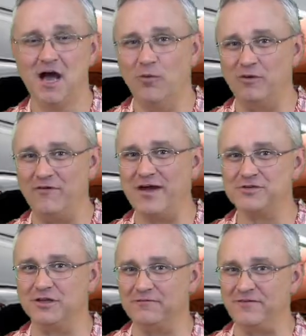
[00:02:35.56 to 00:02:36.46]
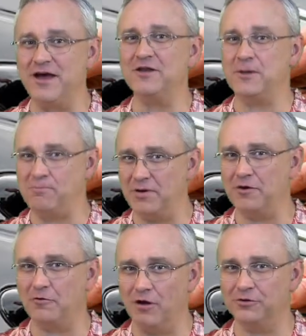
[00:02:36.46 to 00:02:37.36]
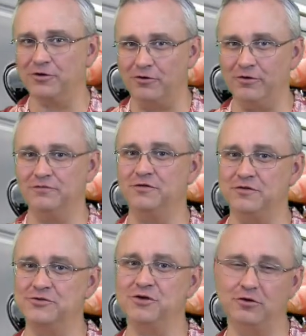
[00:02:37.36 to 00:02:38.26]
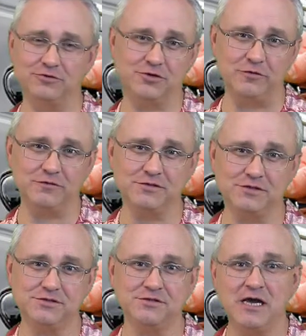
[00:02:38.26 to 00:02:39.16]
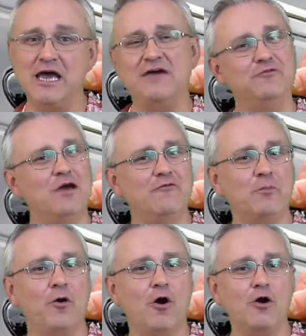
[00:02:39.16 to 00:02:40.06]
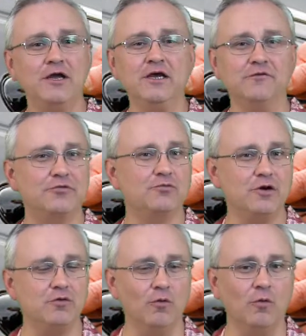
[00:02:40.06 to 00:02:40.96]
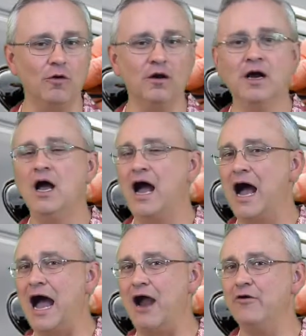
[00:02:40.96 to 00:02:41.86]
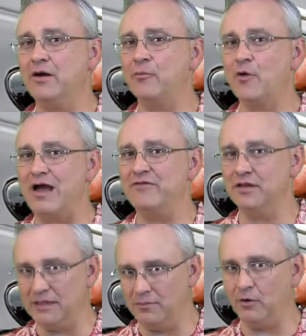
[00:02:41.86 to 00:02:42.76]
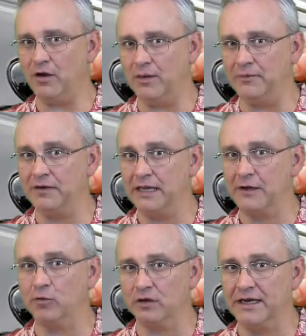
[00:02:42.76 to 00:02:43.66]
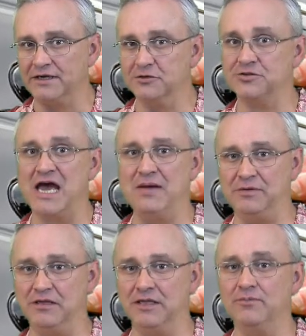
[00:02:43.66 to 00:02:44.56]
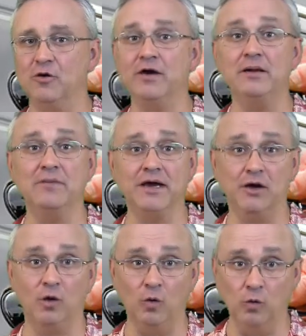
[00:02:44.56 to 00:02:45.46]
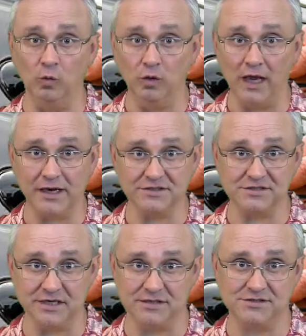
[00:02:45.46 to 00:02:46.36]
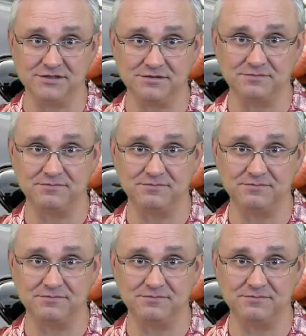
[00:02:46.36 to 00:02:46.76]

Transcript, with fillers: We've actually found a better alternative to the shuttle services. If you have a party of three or more, hiring a private limo company like Orlando's Happy Limo can make a whole lot of sense.